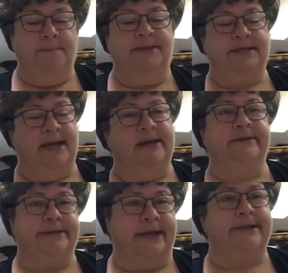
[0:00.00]

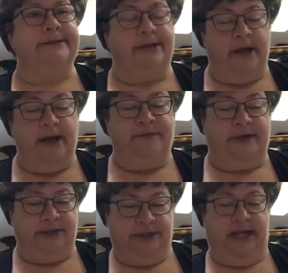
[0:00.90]
"Potatoes, eggs, and
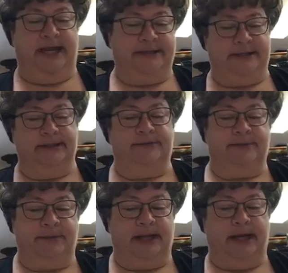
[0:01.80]
coffee," she hastily
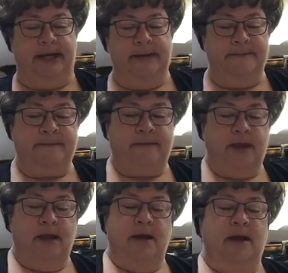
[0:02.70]
replied.
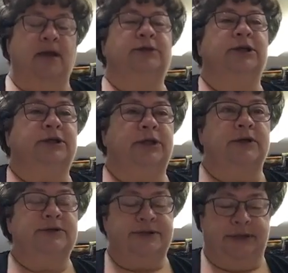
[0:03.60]
"Look
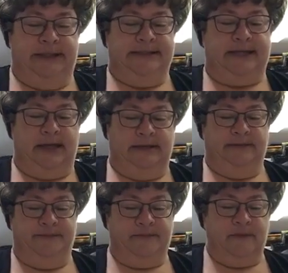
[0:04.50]
closer," he said,
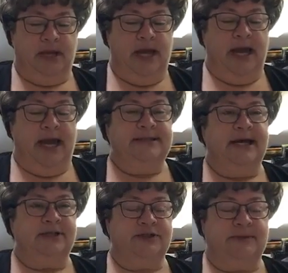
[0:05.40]
and
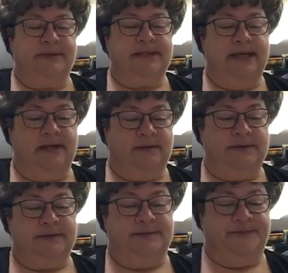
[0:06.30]
touched the
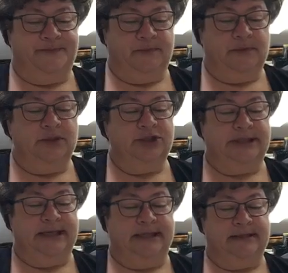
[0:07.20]
potatoes. She
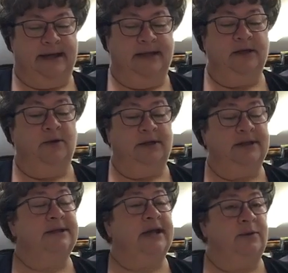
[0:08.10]
did, and noted
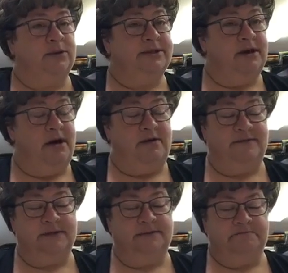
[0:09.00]
that they were
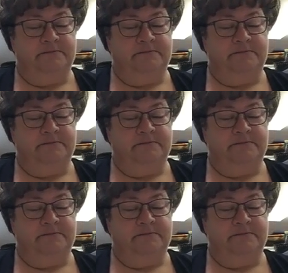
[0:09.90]
soft.